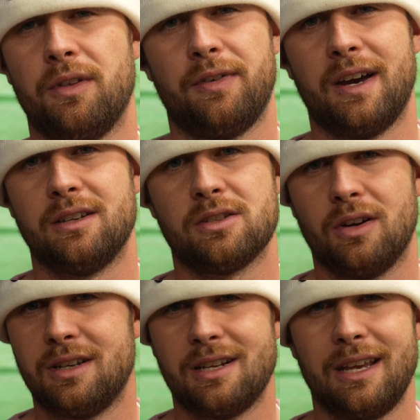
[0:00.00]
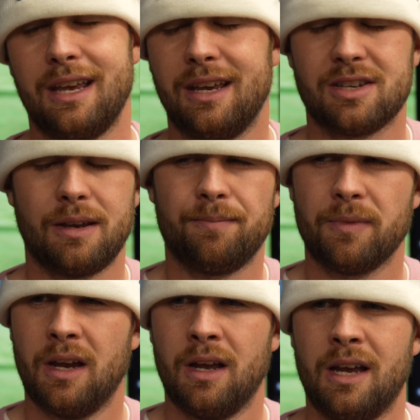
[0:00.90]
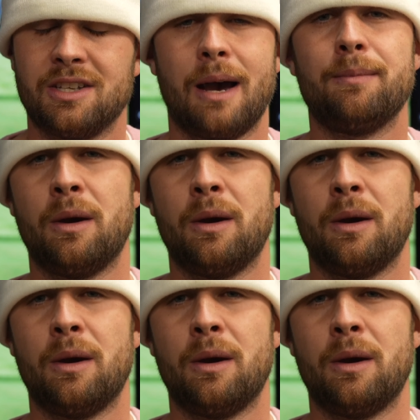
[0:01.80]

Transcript: of the face, honestly, it's up